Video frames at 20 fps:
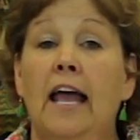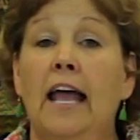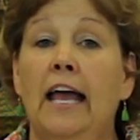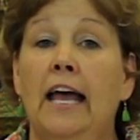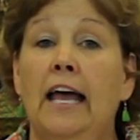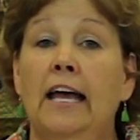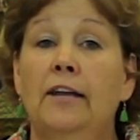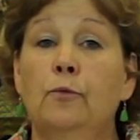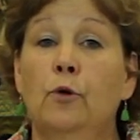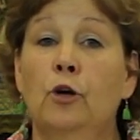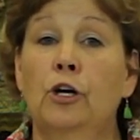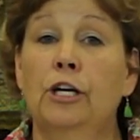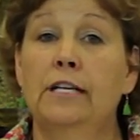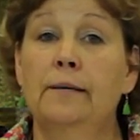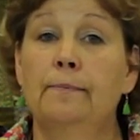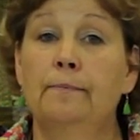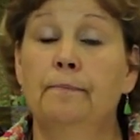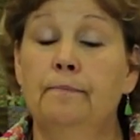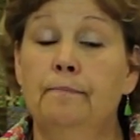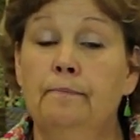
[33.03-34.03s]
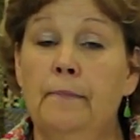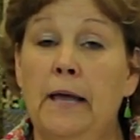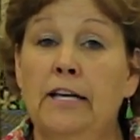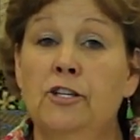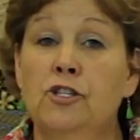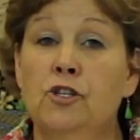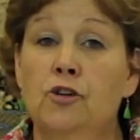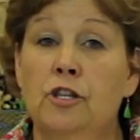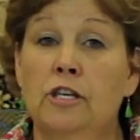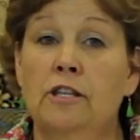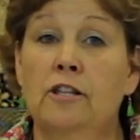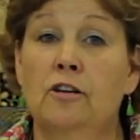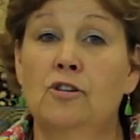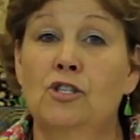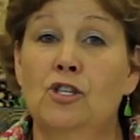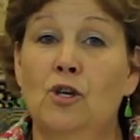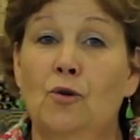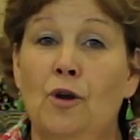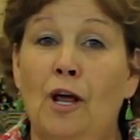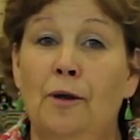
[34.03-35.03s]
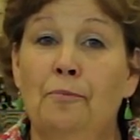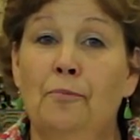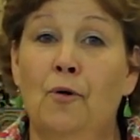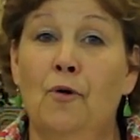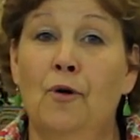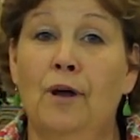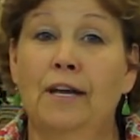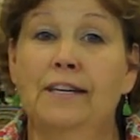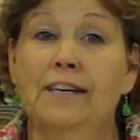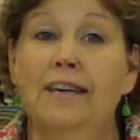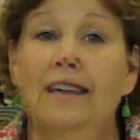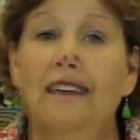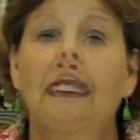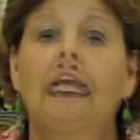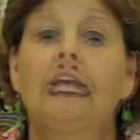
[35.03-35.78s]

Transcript: and we're going to make sure that they're sewn on point.